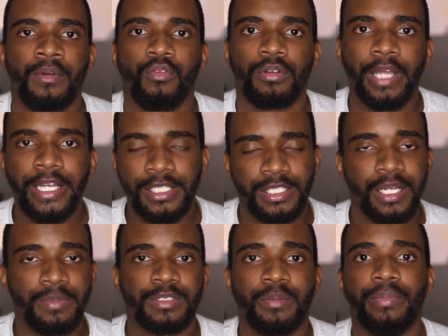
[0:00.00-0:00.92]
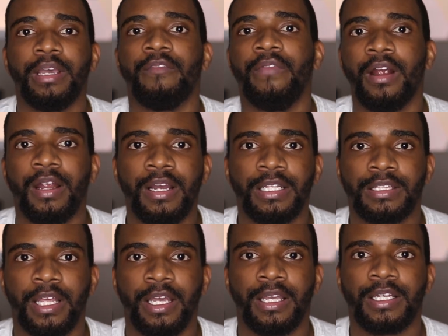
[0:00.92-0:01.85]
Relationships can be a very
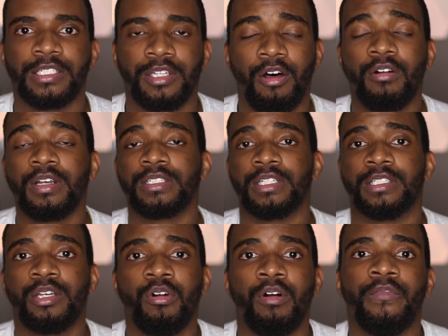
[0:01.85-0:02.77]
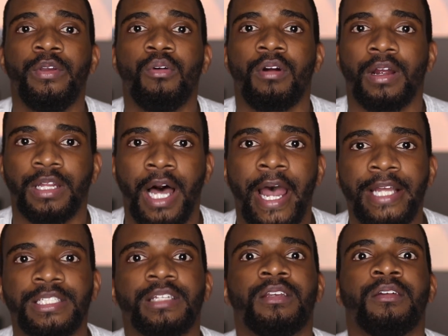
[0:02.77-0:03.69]
good thing as long as the two of you are
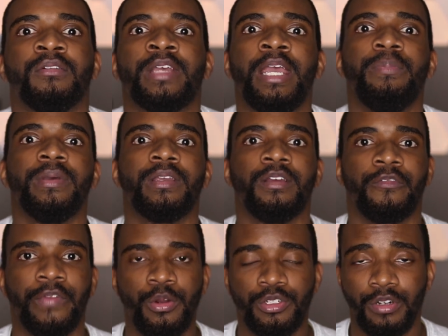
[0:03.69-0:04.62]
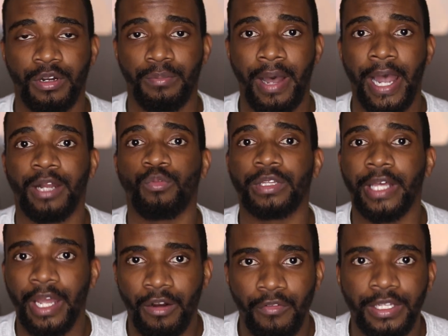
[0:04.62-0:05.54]
aligned and you're keeping your future in mind with
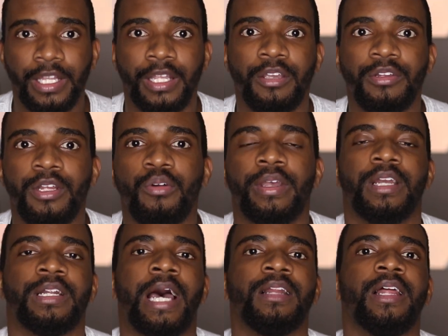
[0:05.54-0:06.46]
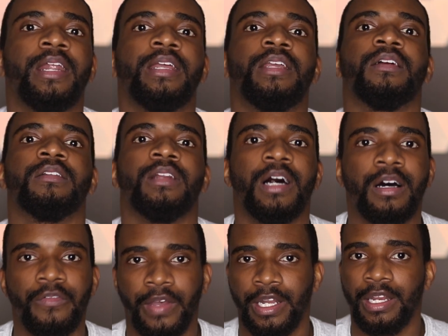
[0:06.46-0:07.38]
everything you do and you're not letting your
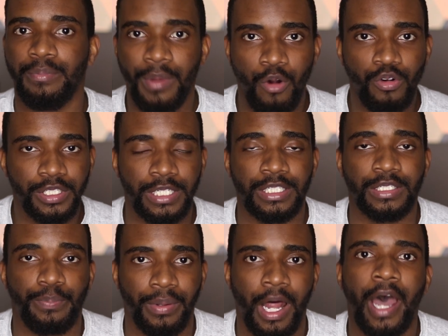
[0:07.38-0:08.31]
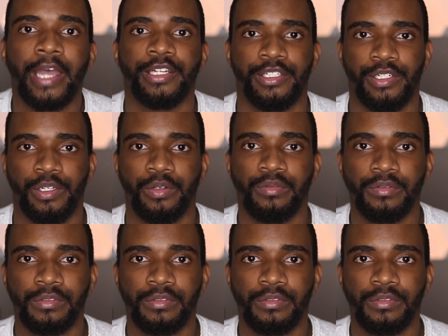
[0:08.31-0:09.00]
love and emotions blind you.